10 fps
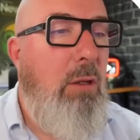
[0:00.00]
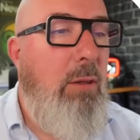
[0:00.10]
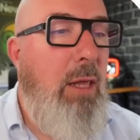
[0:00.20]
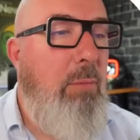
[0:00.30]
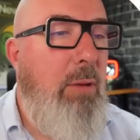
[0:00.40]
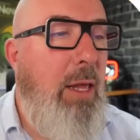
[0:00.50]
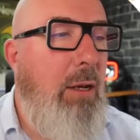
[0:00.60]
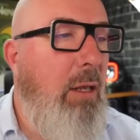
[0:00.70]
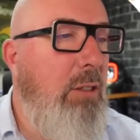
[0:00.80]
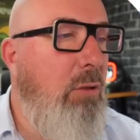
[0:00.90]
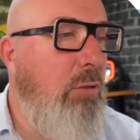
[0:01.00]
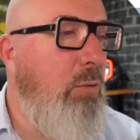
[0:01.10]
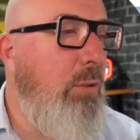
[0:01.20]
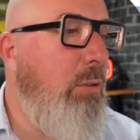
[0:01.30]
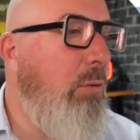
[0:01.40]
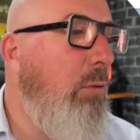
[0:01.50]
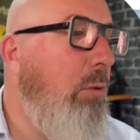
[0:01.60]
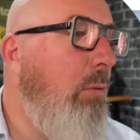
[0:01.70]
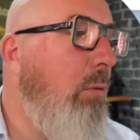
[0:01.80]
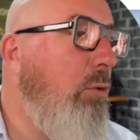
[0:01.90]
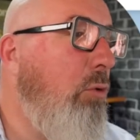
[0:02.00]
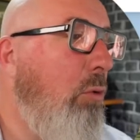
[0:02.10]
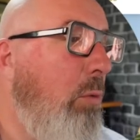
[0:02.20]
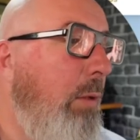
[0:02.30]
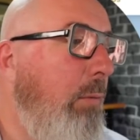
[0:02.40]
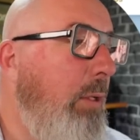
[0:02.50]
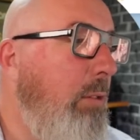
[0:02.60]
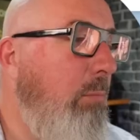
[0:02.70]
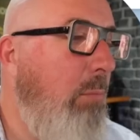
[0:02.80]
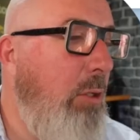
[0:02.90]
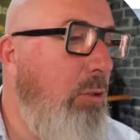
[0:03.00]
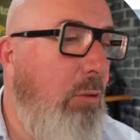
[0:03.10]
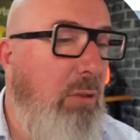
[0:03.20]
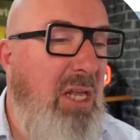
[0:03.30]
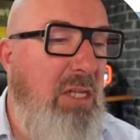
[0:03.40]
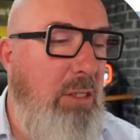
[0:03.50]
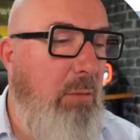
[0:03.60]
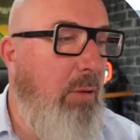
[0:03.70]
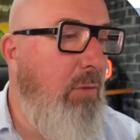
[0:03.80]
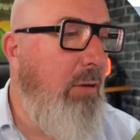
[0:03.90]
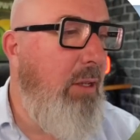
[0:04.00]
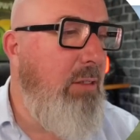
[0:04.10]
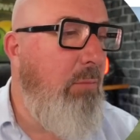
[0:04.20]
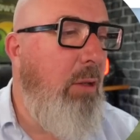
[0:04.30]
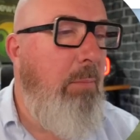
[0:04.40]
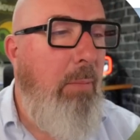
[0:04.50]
That'll be that last cottage we saw. I'm not sure where that one is. I'm guessing it'd be around here somewhere.